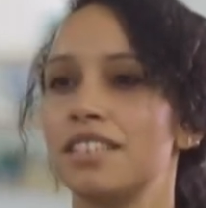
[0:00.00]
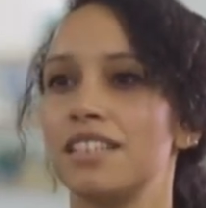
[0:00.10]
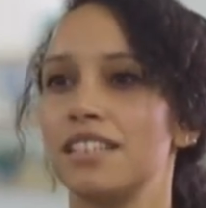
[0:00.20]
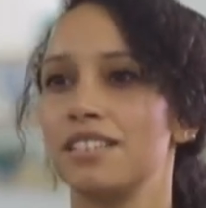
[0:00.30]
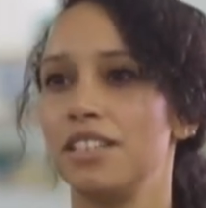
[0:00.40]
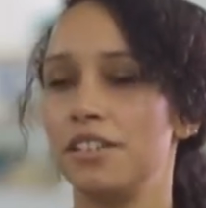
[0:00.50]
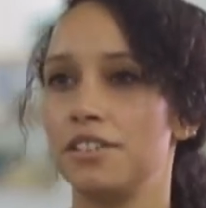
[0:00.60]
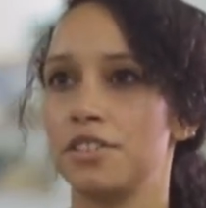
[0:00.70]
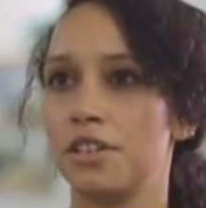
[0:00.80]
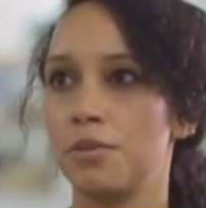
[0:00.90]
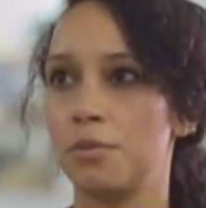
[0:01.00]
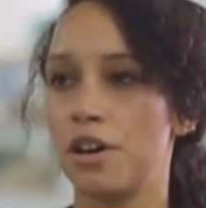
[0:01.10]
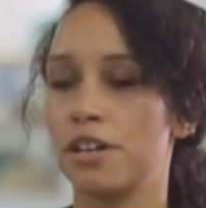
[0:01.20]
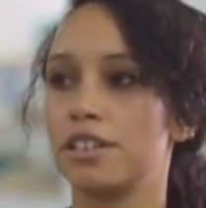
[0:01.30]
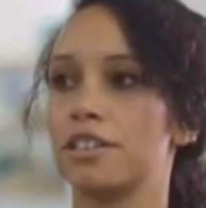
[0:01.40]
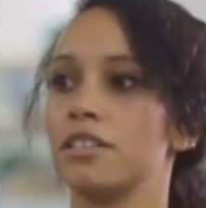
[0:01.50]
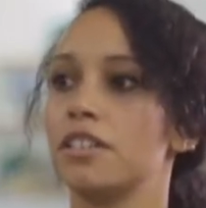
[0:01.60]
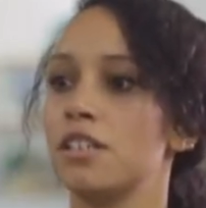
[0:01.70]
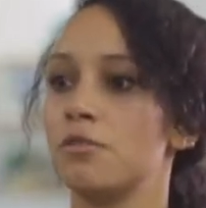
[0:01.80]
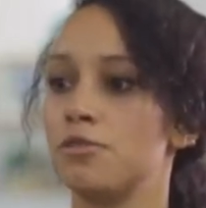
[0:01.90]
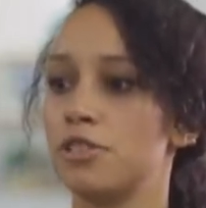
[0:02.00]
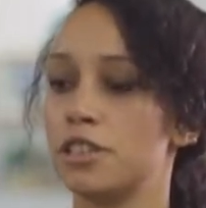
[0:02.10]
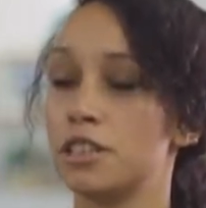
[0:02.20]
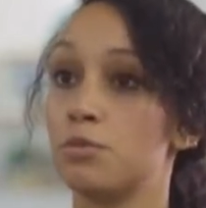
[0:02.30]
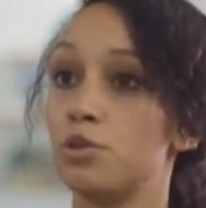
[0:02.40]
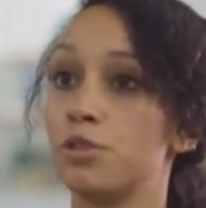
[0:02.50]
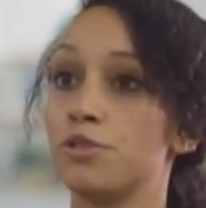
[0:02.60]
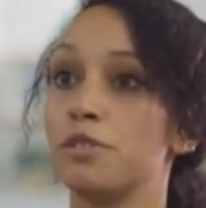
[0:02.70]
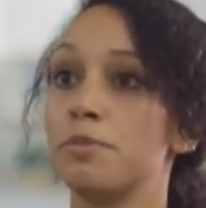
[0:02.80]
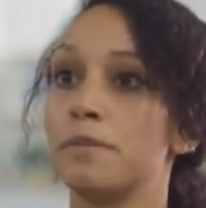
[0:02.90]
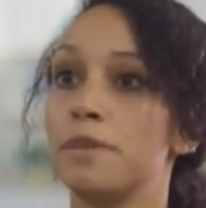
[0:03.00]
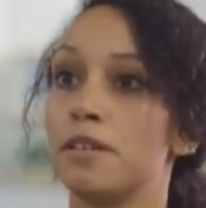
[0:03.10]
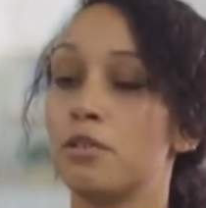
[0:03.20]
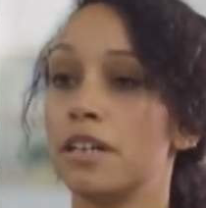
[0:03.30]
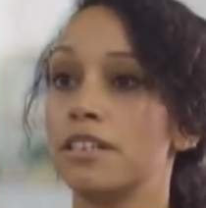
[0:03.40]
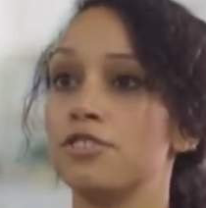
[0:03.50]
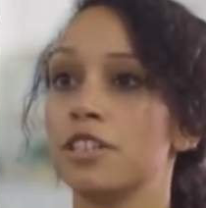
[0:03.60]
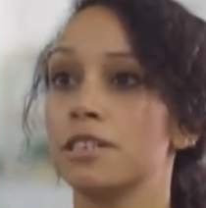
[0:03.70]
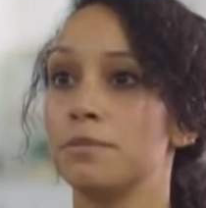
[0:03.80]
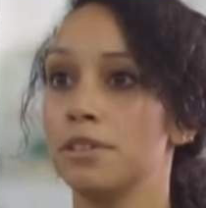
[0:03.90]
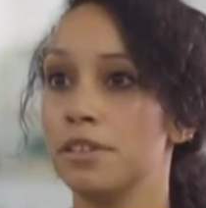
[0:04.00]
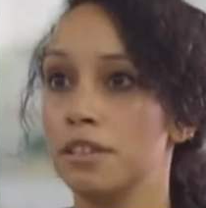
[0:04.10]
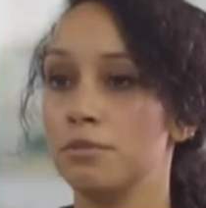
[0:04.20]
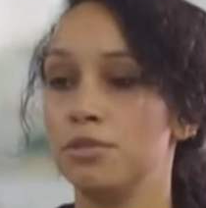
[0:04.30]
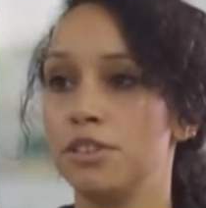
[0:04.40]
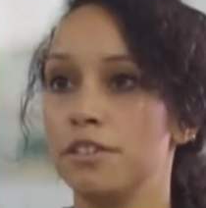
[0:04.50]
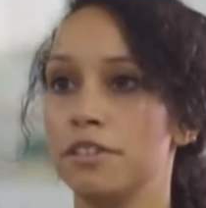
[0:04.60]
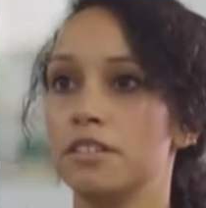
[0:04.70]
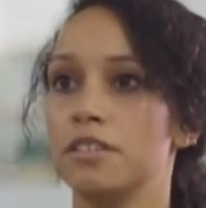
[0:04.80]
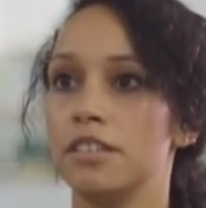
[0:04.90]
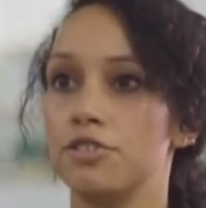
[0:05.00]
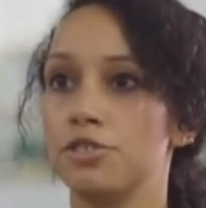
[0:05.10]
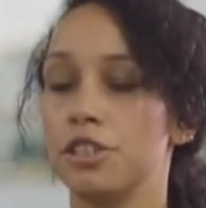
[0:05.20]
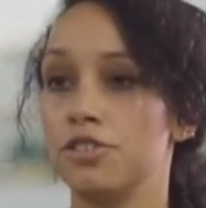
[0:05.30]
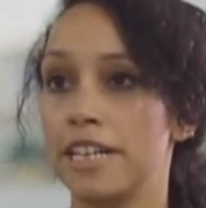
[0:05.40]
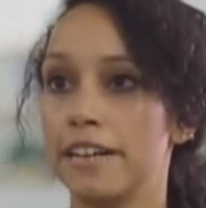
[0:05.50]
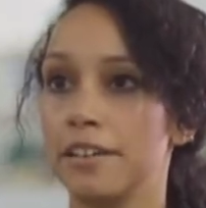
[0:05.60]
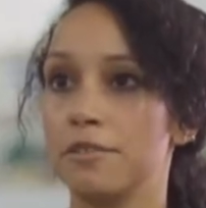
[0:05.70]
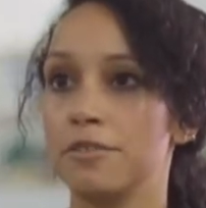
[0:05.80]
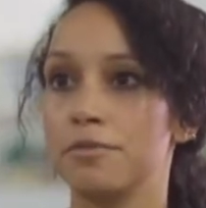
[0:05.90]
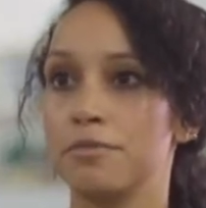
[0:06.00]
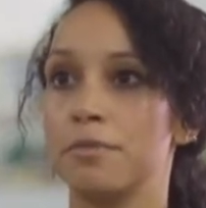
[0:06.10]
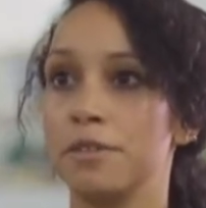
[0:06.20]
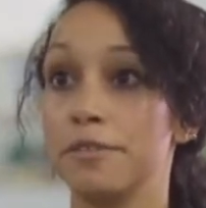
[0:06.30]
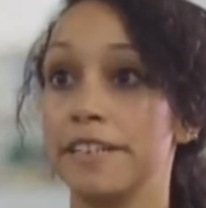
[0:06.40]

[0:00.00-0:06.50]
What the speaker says: To go and work with just a smaller group, it'd be quite an adjustment, and I enjoy sharing with my